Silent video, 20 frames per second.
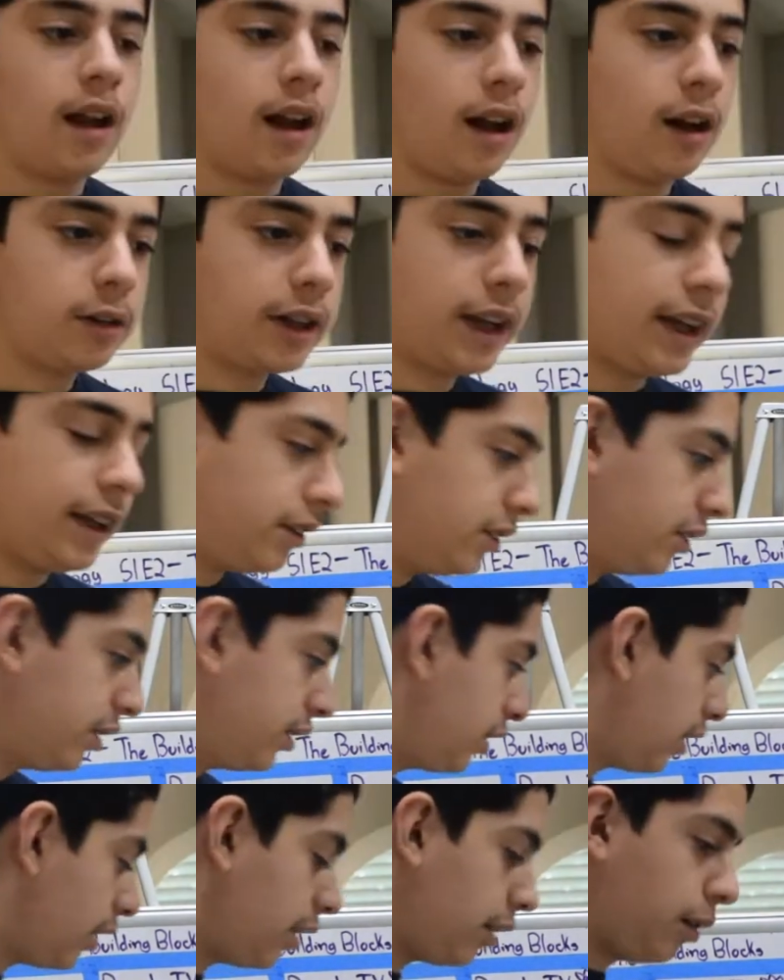Okay,
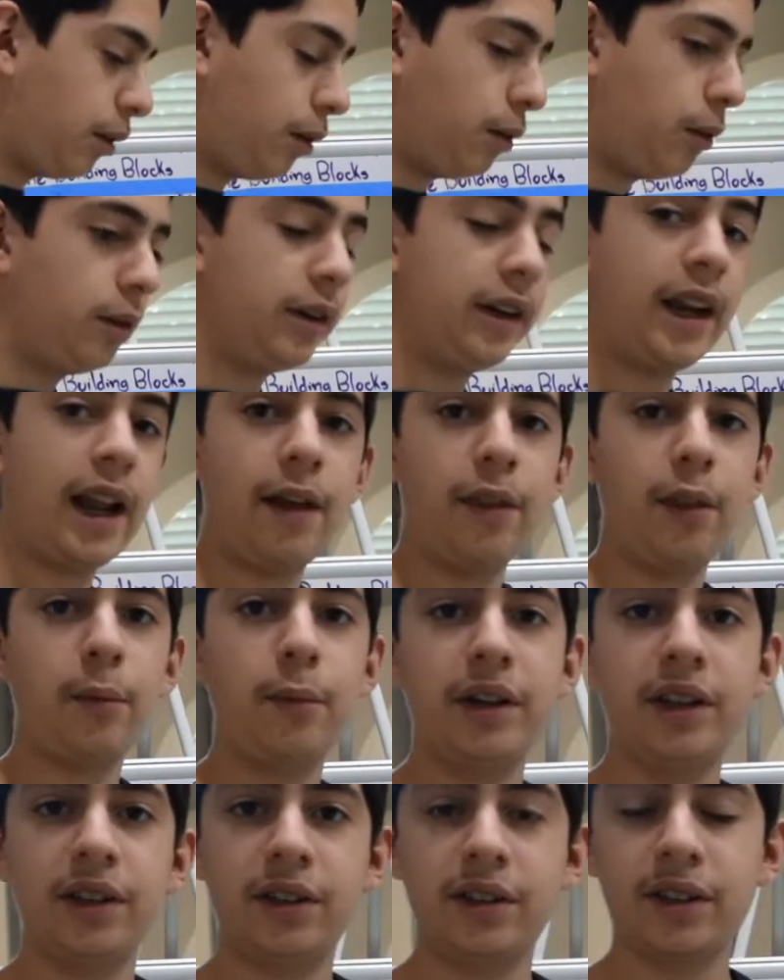so now that
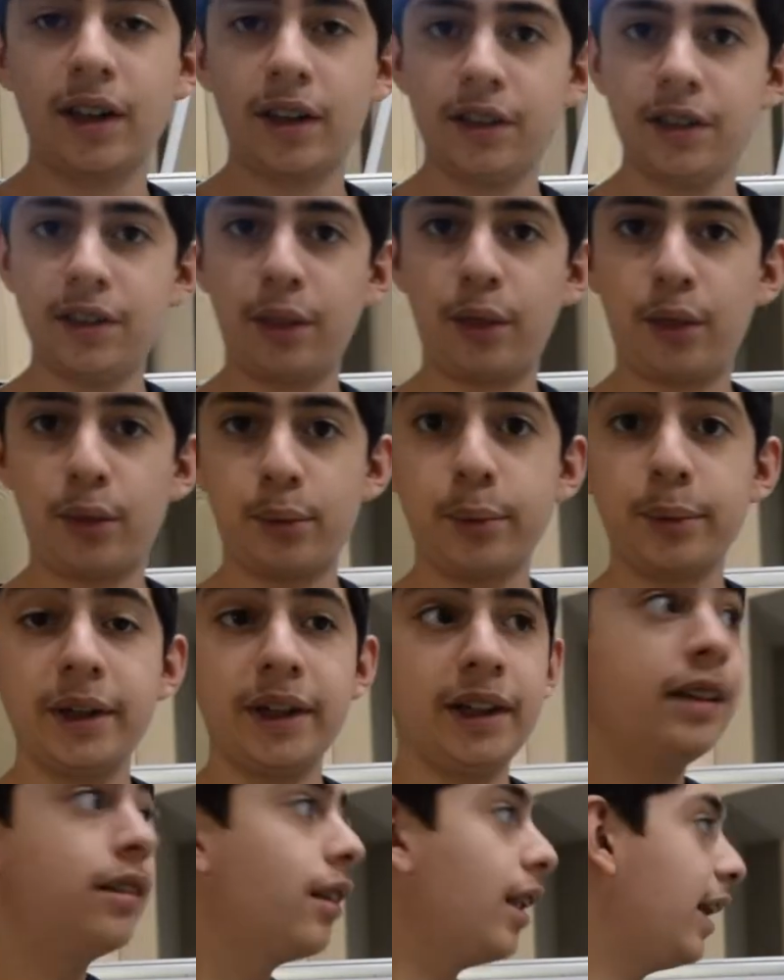we discussed the
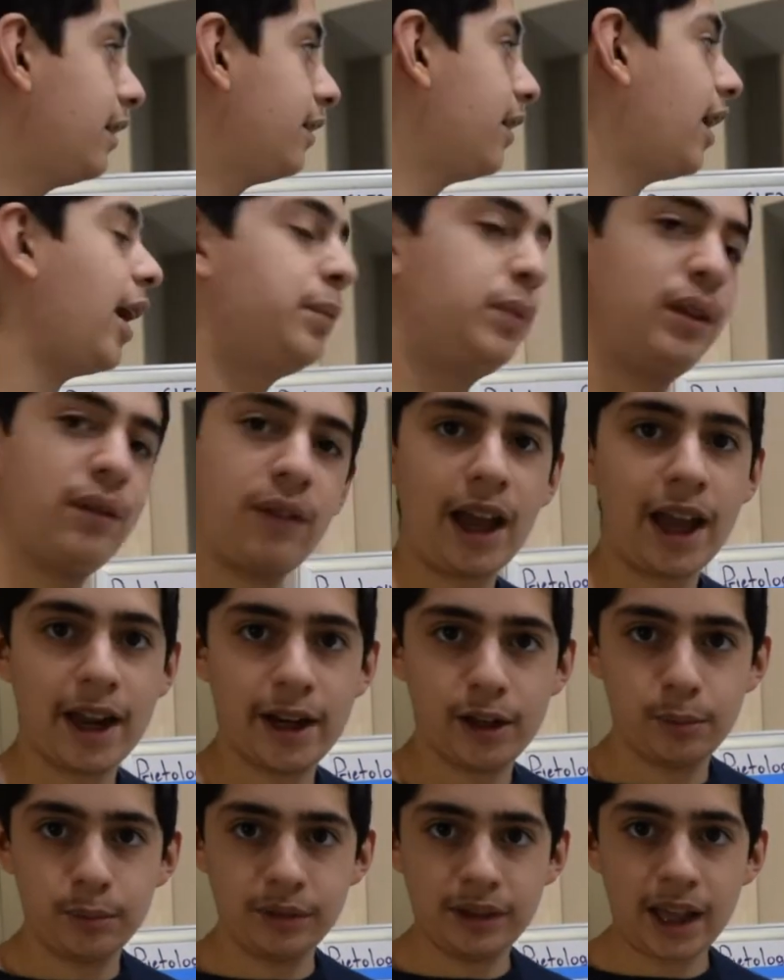three types of
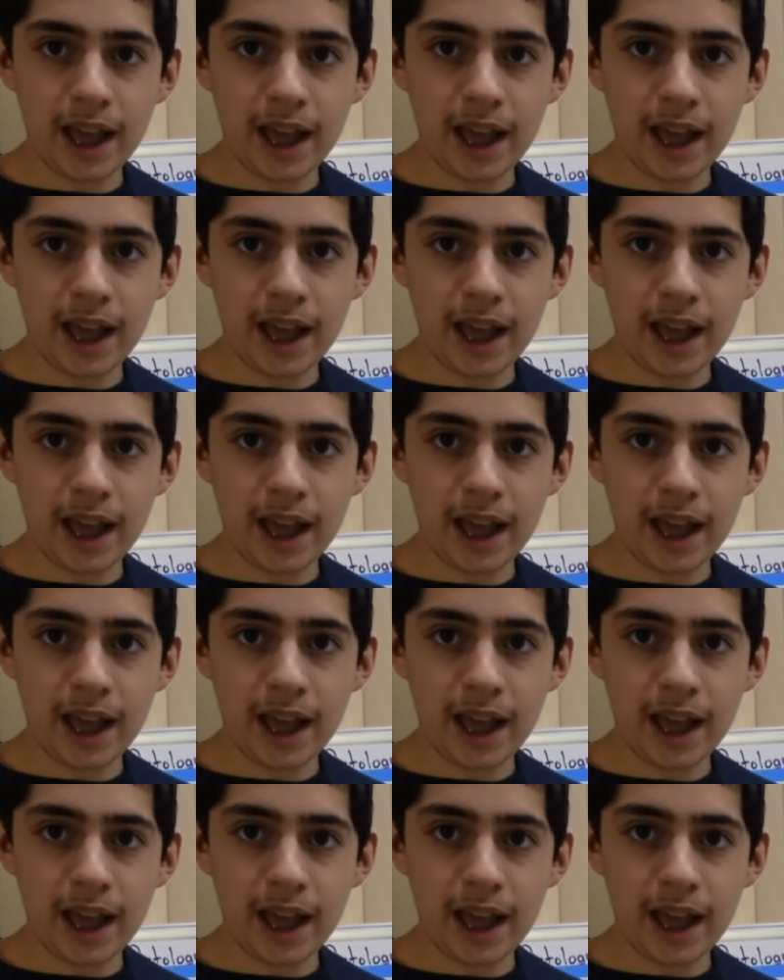atoms,